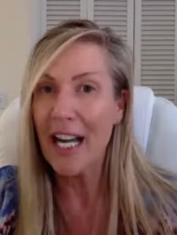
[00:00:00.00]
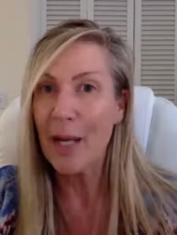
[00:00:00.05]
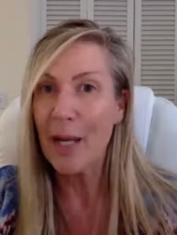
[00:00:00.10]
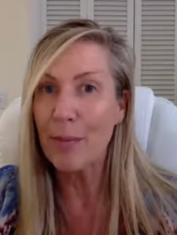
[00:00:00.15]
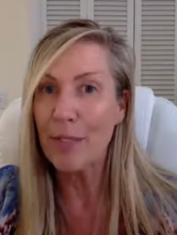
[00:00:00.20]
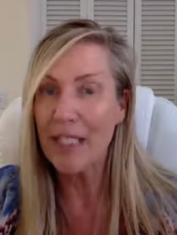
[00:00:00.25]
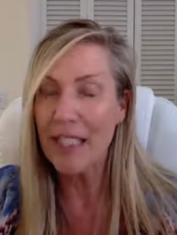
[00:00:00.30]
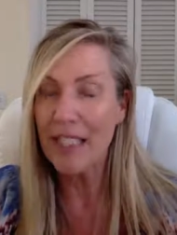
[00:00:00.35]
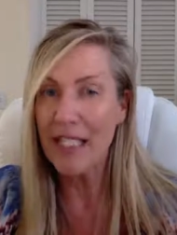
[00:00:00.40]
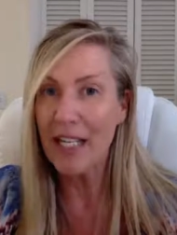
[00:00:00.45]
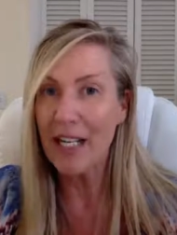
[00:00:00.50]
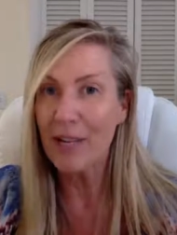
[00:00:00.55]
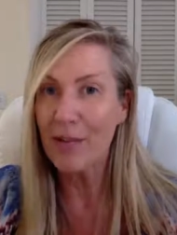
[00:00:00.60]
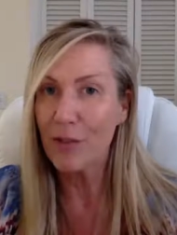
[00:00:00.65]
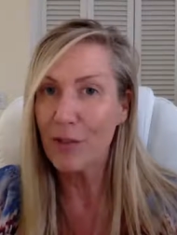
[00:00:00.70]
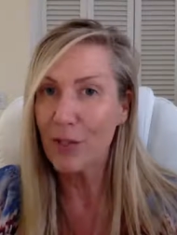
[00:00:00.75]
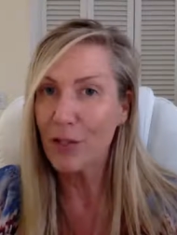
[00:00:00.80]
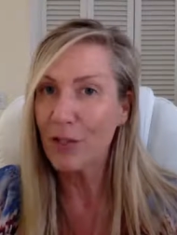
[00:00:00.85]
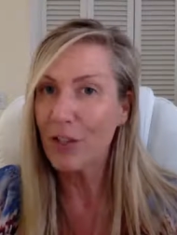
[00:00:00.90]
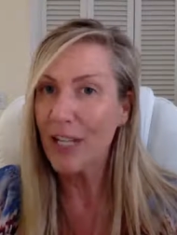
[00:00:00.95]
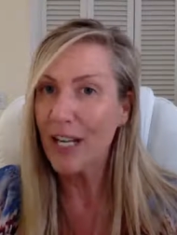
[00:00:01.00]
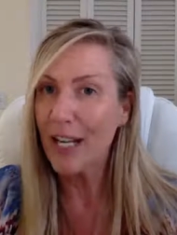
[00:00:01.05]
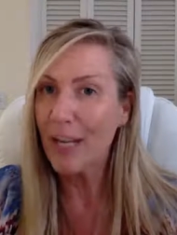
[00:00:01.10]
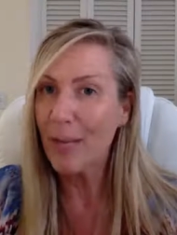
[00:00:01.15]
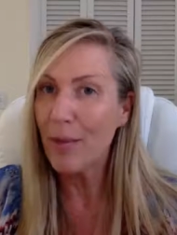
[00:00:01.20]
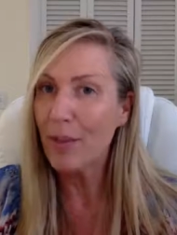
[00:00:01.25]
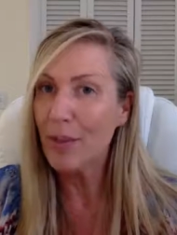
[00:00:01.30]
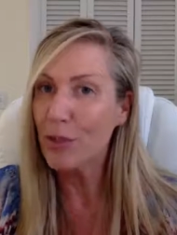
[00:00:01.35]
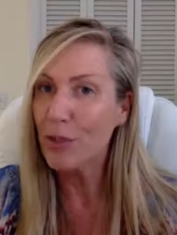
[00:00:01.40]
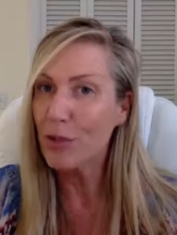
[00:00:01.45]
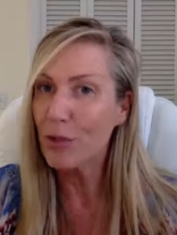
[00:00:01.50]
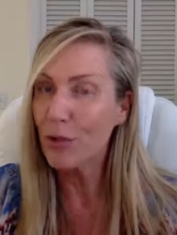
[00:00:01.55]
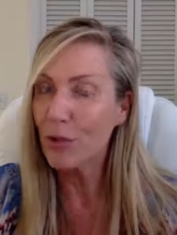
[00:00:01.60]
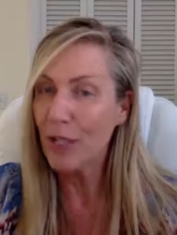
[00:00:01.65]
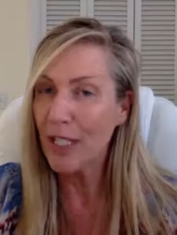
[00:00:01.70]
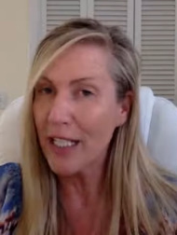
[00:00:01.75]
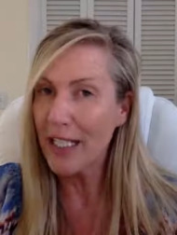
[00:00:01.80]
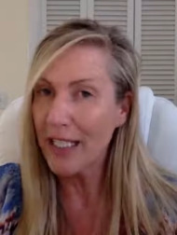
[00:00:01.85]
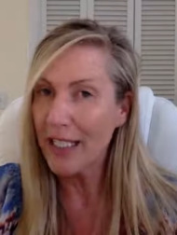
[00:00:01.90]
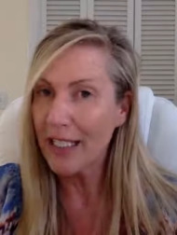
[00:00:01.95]
MD after your name on the
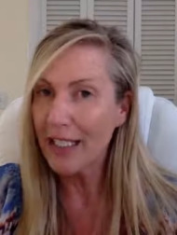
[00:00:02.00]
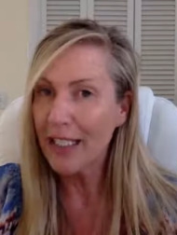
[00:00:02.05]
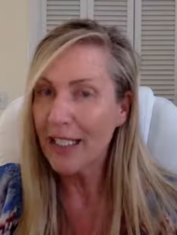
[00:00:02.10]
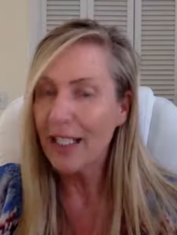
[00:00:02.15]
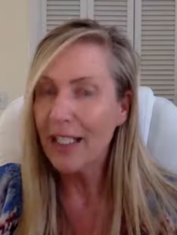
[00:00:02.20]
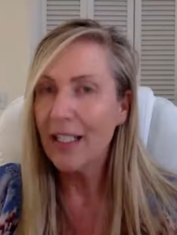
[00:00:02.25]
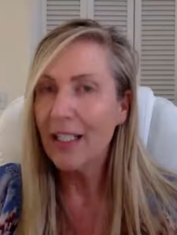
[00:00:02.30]
screen.